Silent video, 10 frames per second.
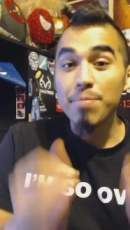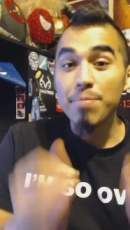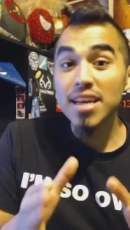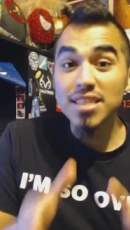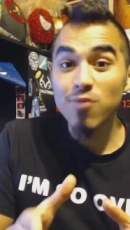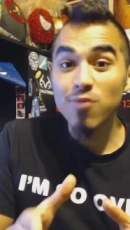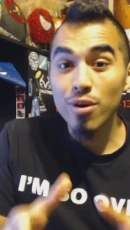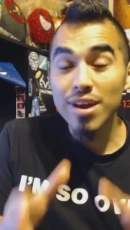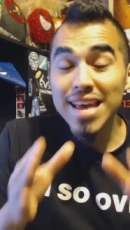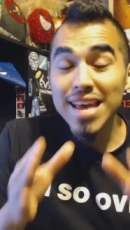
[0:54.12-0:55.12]
The
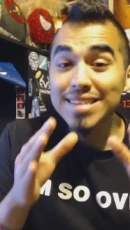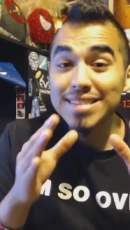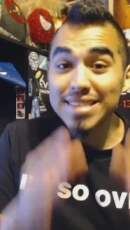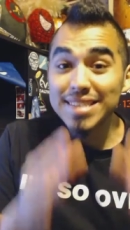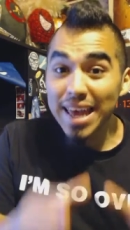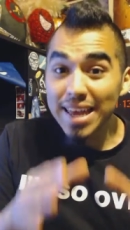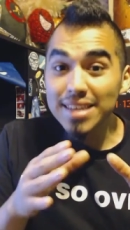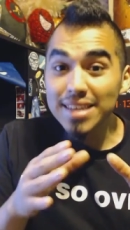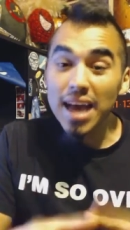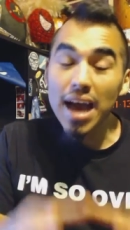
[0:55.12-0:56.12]
PS4 is
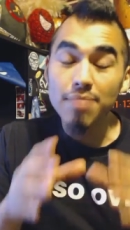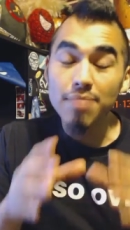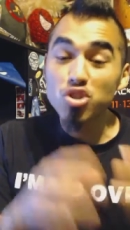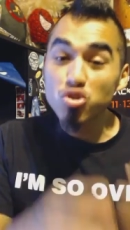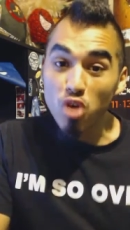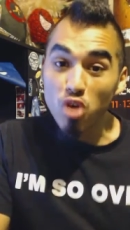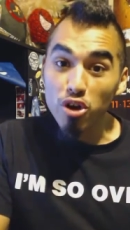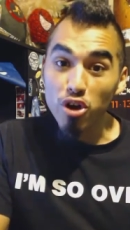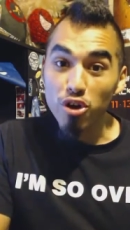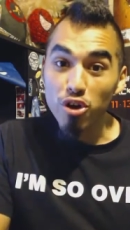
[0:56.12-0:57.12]
10 times
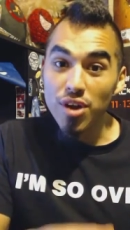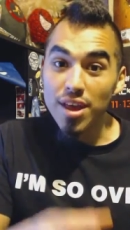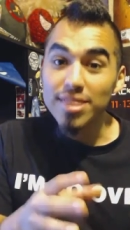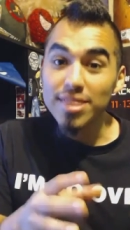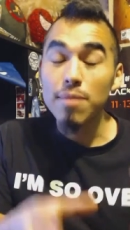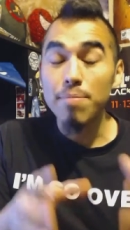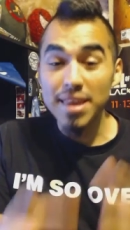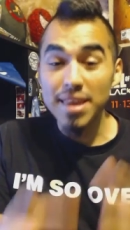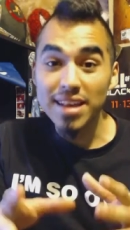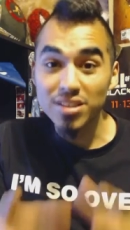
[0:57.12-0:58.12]
stronger than the
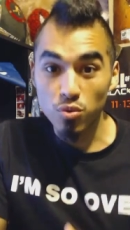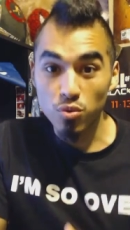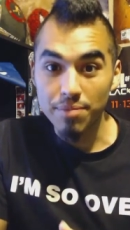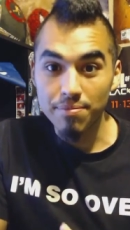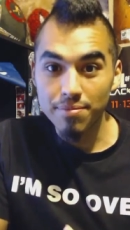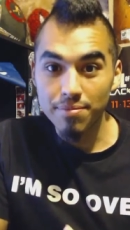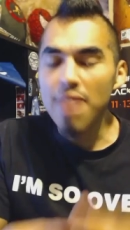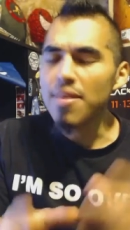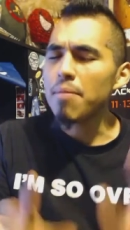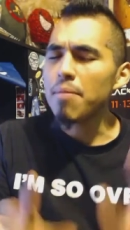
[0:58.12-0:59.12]
PS3.
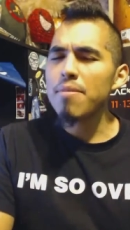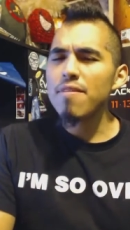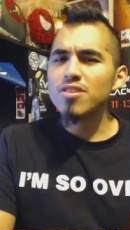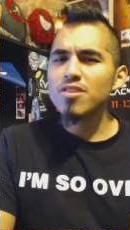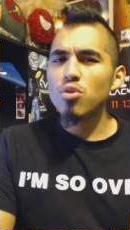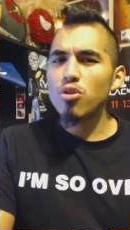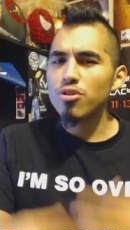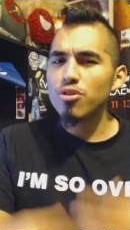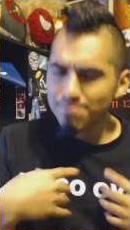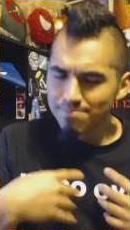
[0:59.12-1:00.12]
Now you might be a visual
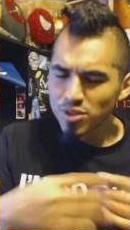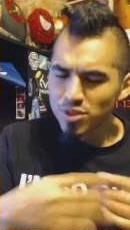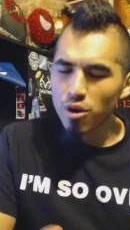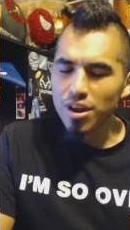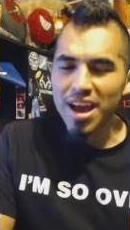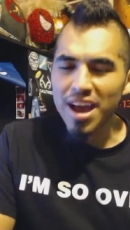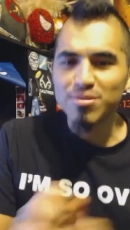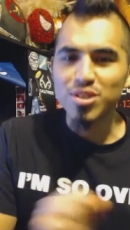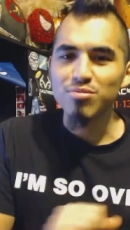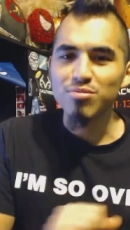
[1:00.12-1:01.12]
learner, don't worry, I
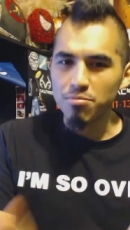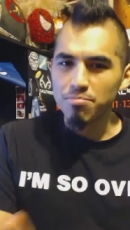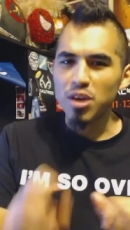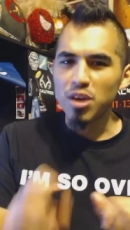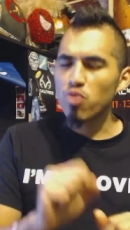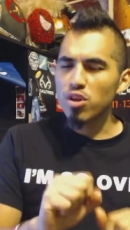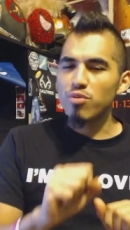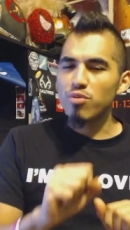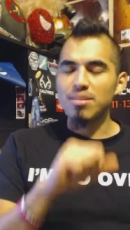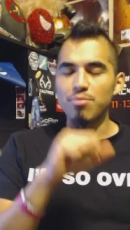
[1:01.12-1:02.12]
am too. So I'm make it
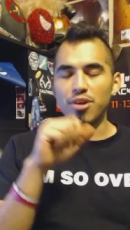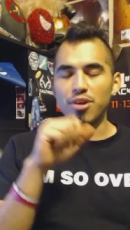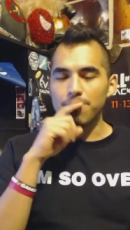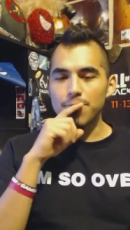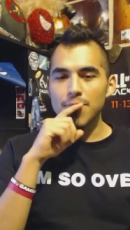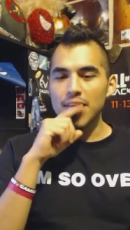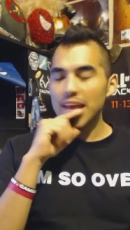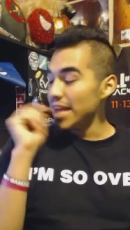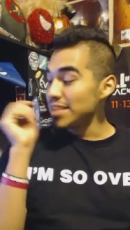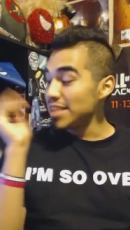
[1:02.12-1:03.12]
really, really simple here.
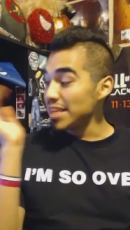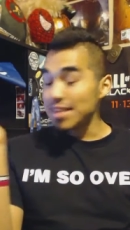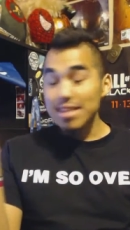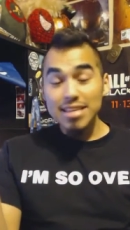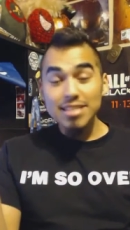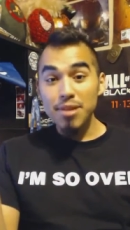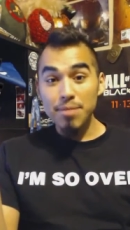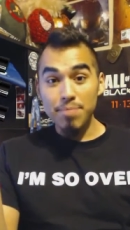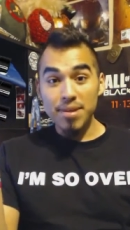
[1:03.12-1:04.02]
It takes this many